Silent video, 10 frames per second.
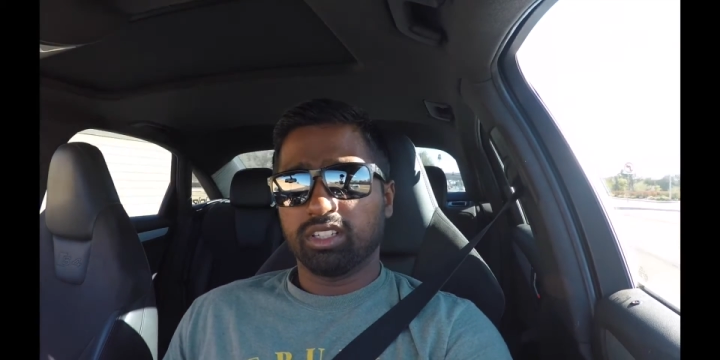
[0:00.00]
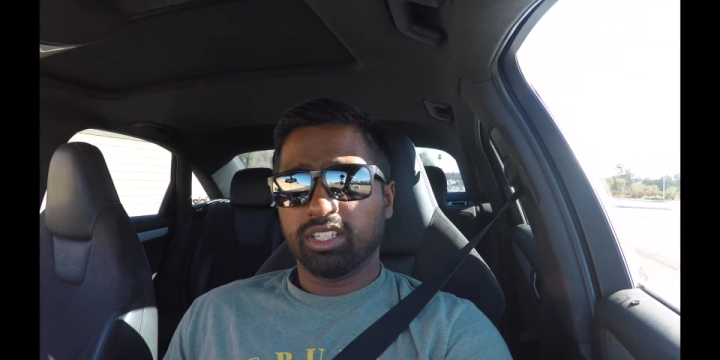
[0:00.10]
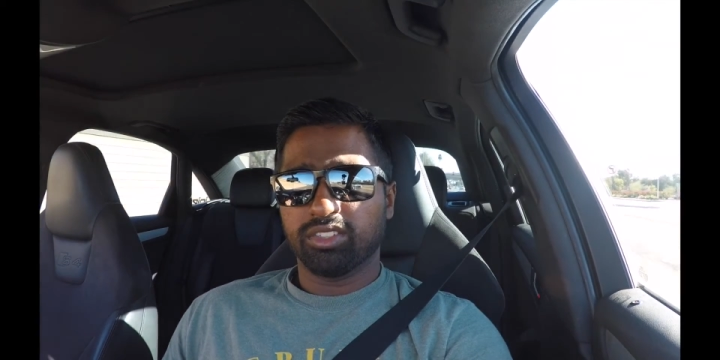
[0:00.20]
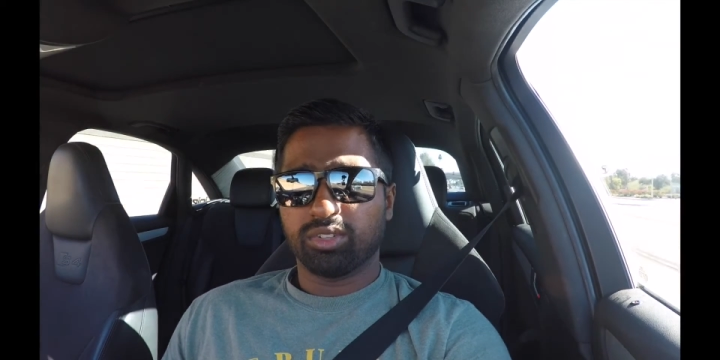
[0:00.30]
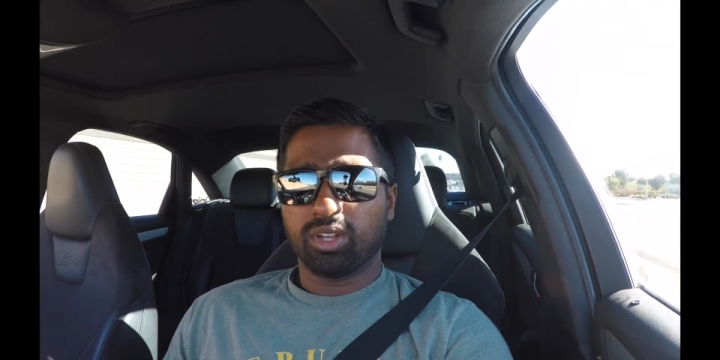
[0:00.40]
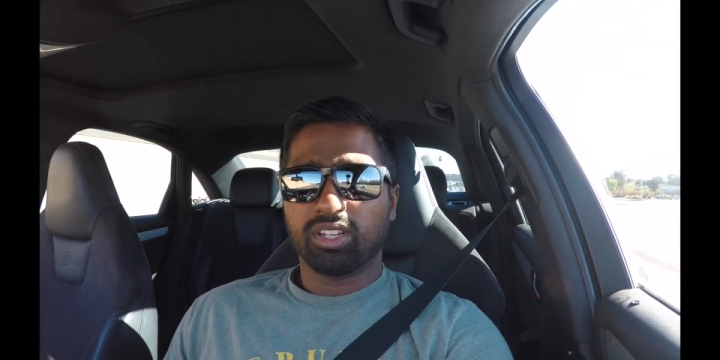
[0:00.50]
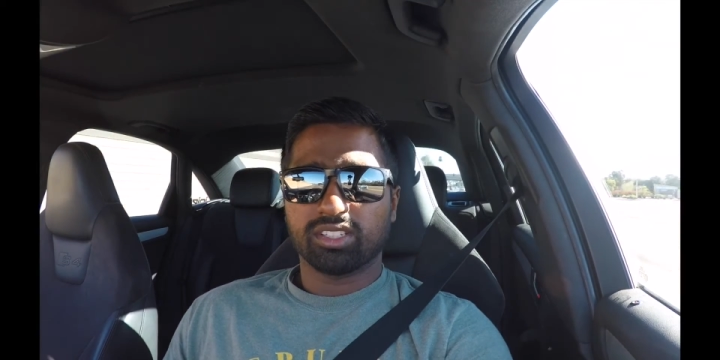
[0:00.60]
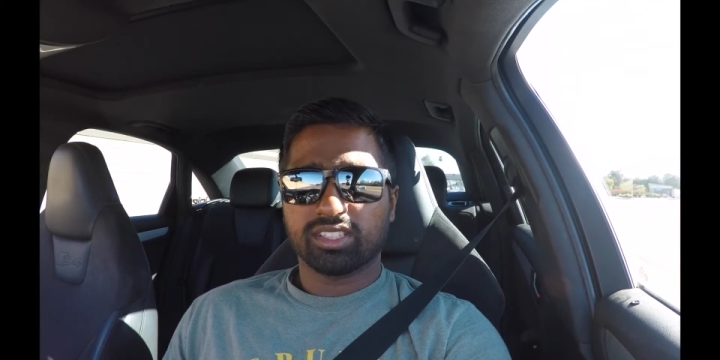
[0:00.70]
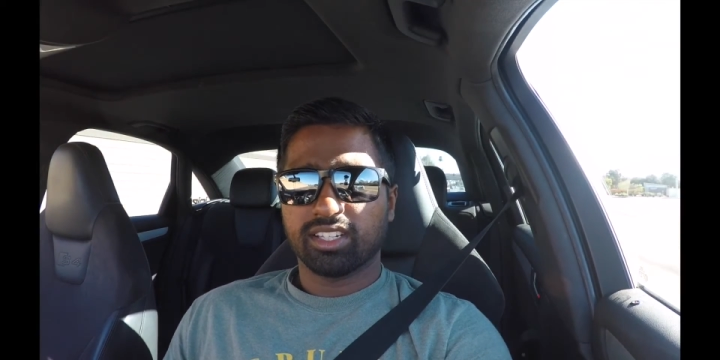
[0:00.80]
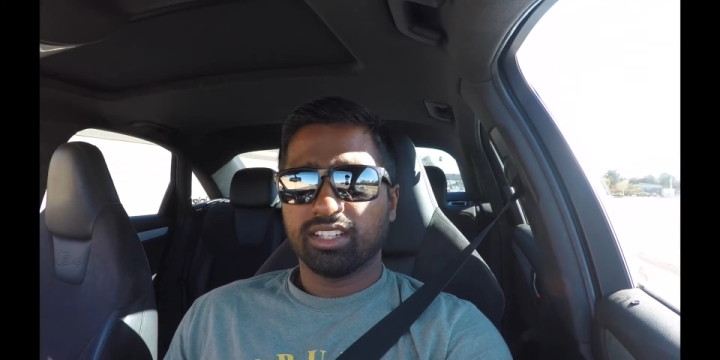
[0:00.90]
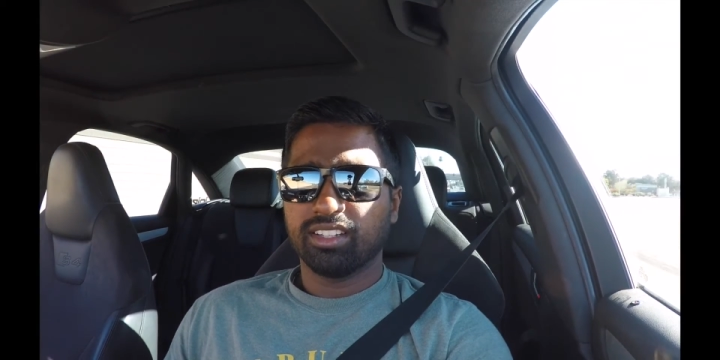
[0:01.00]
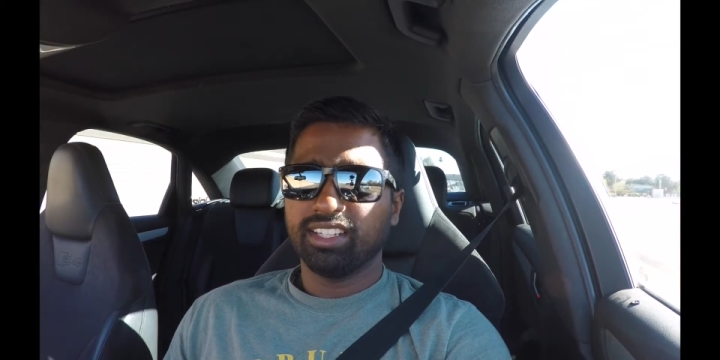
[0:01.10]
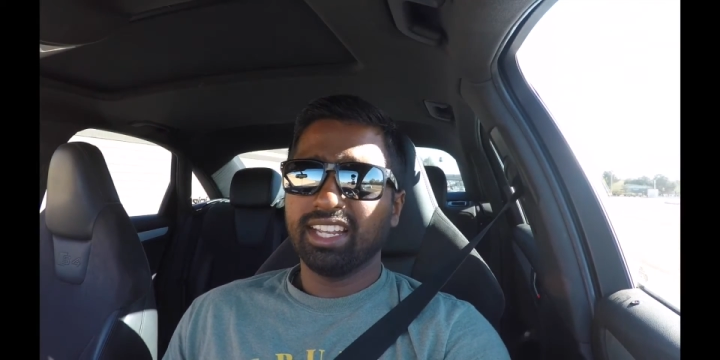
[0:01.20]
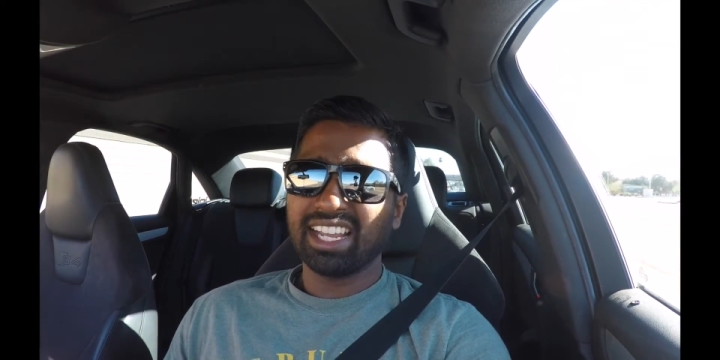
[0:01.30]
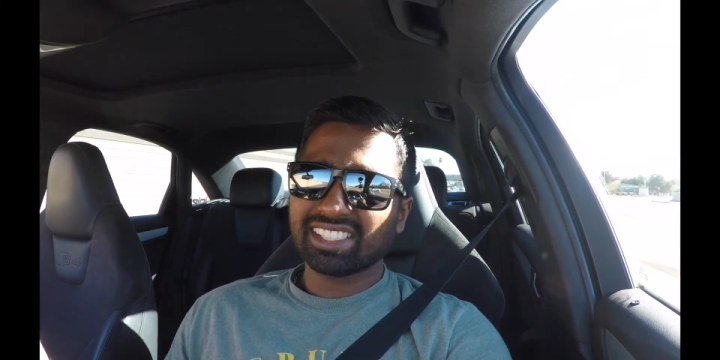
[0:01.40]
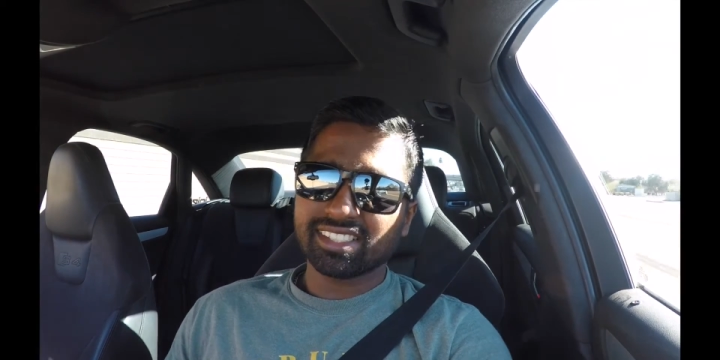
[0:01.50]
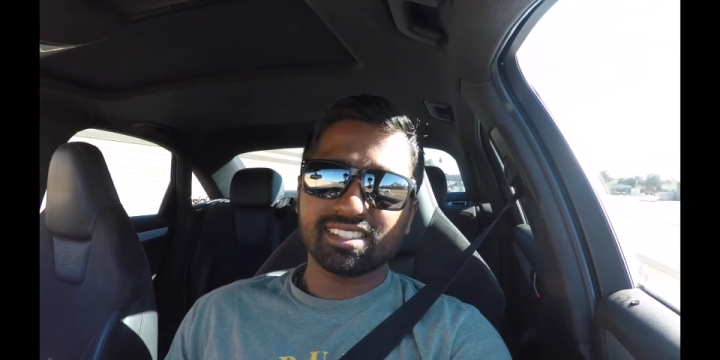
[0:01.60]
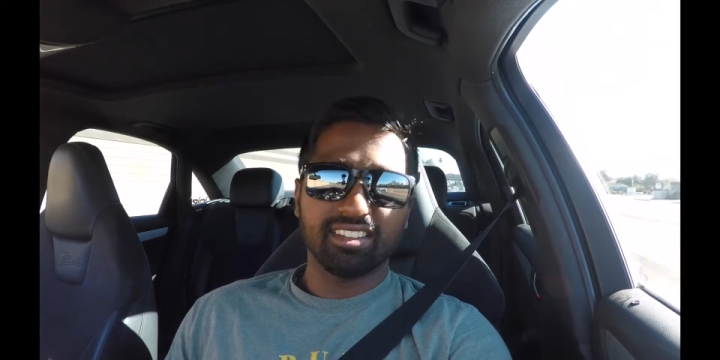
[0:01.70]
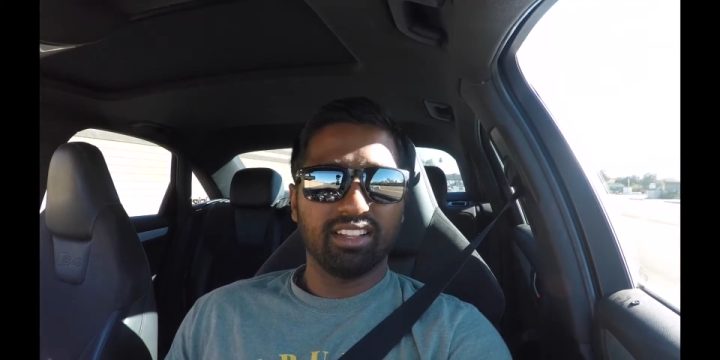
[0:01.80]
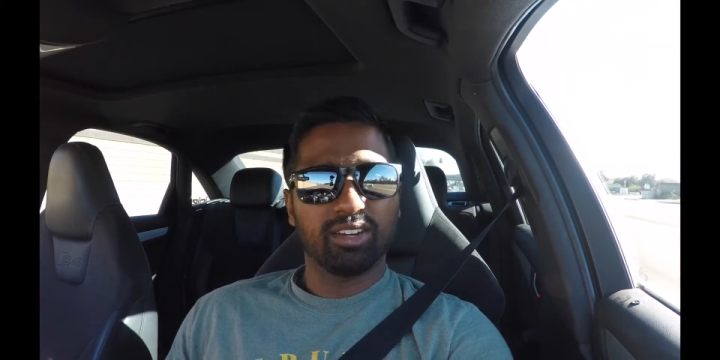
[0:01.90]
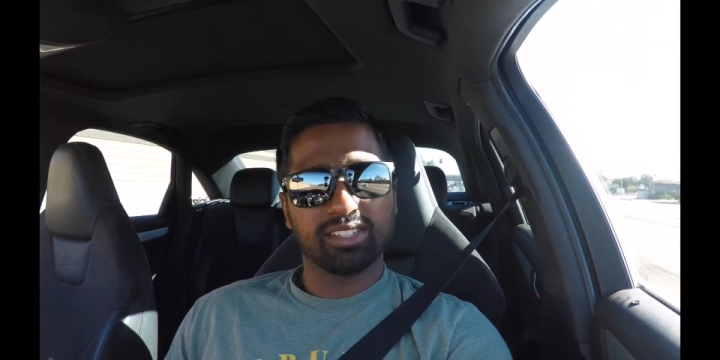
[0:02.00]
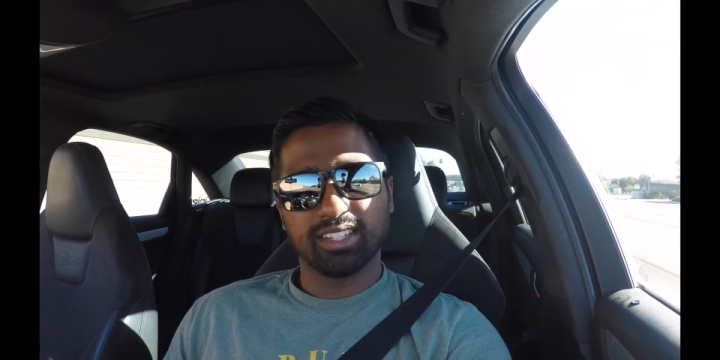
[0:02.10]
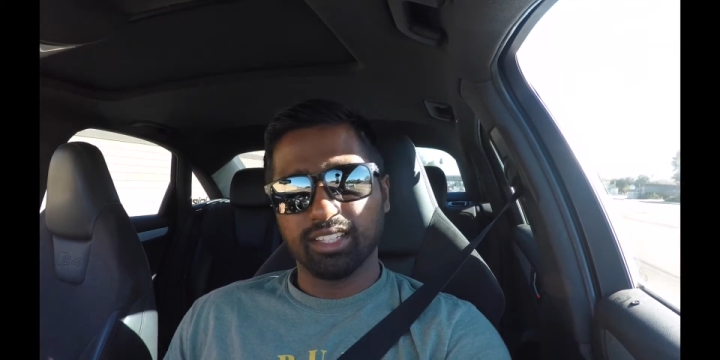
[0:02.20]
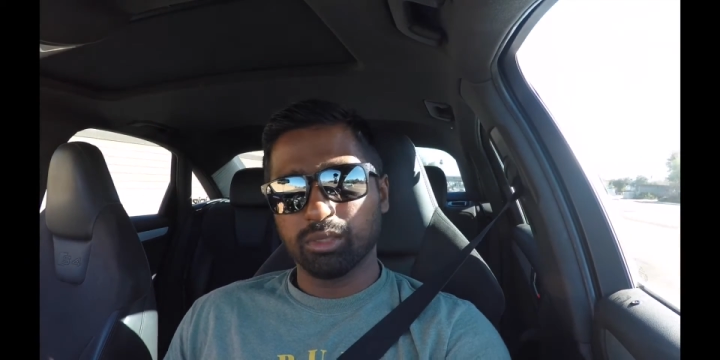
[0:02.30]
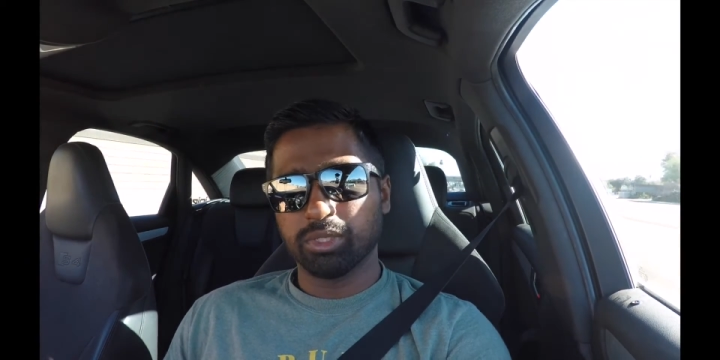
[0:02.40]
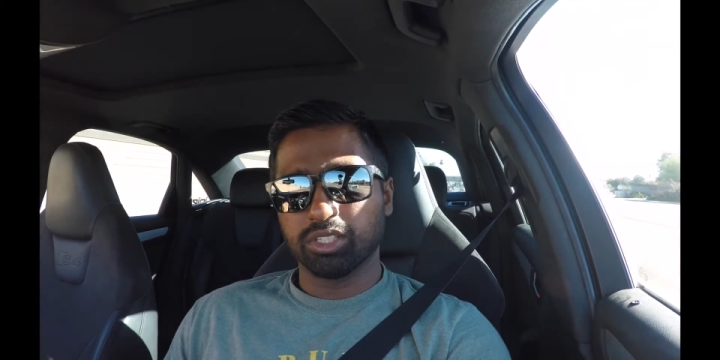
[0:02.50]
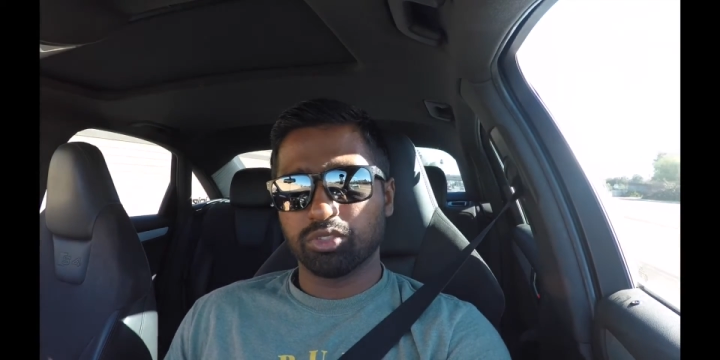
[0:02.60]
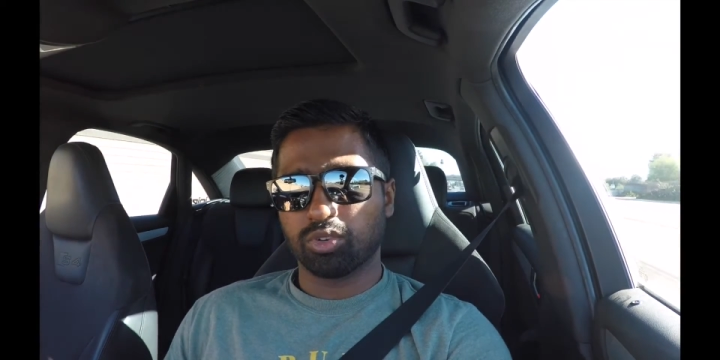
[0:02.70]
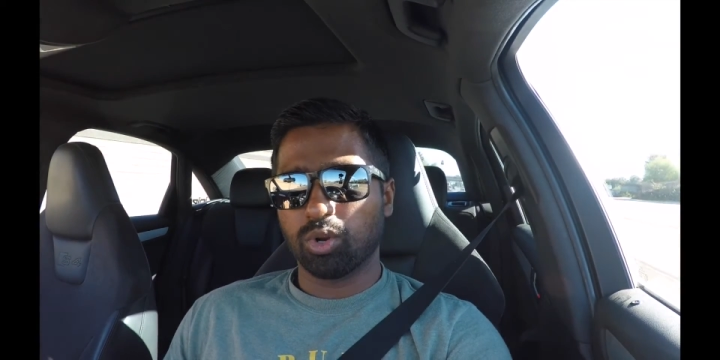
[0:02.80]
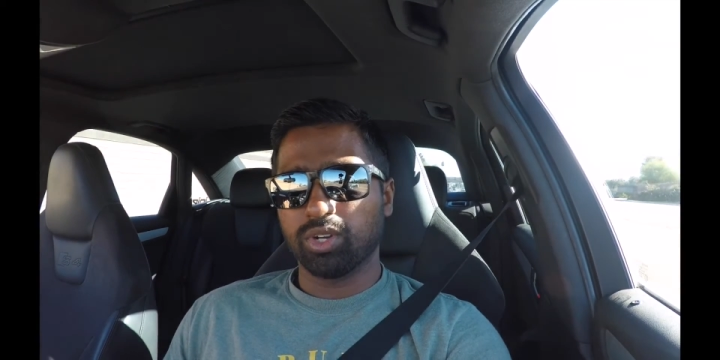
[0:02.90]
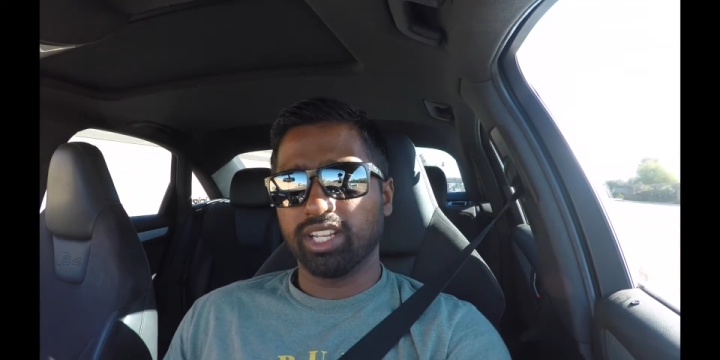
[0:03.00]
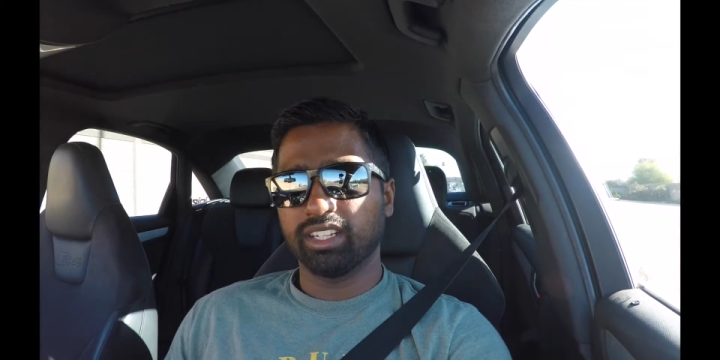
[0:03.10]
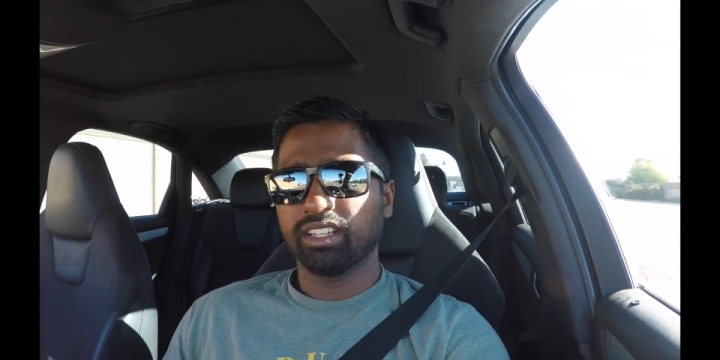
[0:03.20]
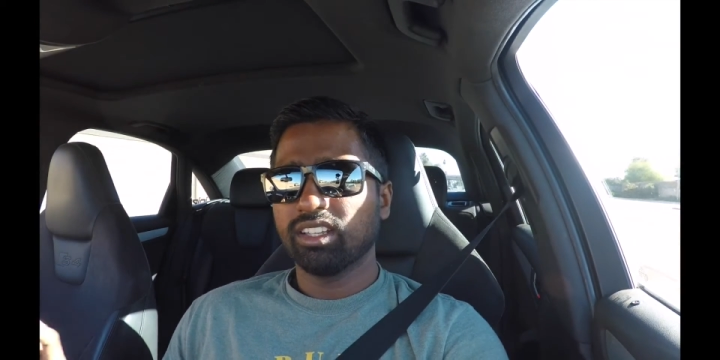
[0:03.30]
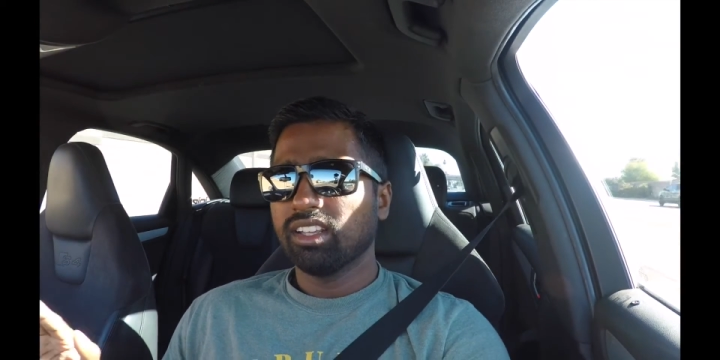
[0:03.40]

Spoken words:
exhaust, yes, there is a little bit of droning.